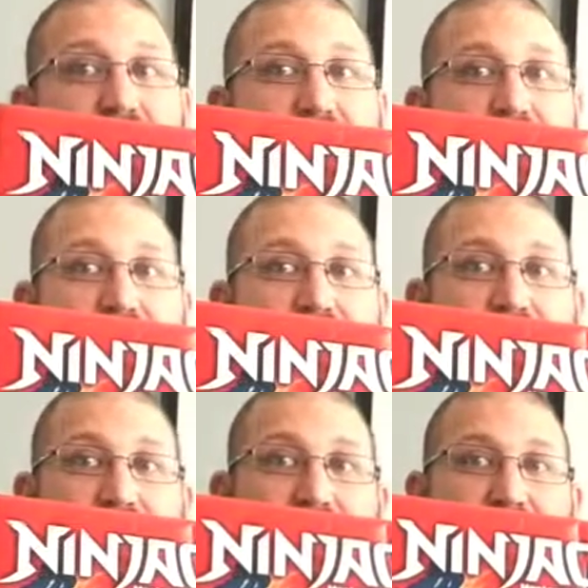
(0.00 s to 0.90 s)

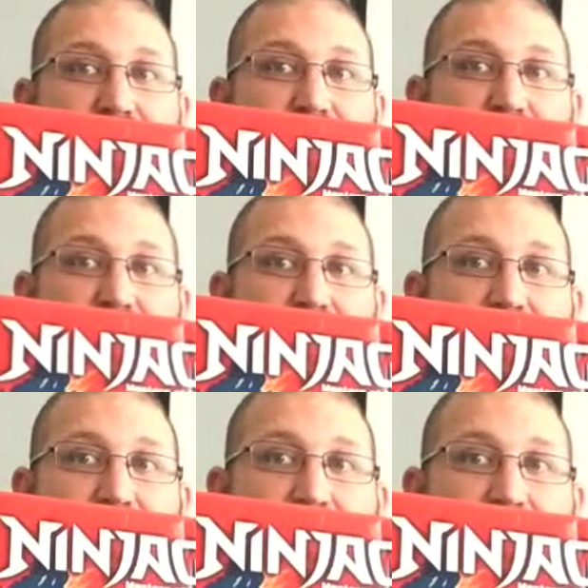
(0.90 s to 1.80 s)

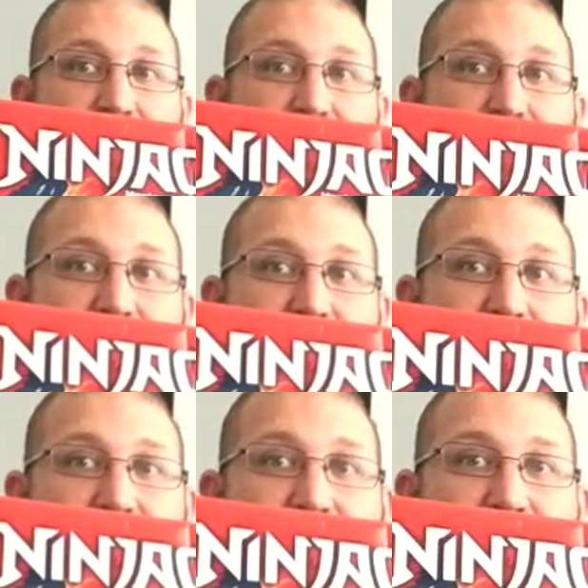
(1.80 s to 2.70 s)

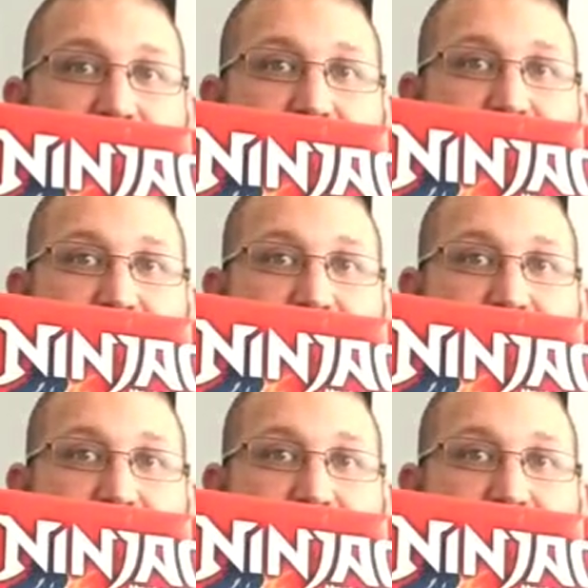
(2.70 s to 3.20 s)
No words are spoken by the person on screen.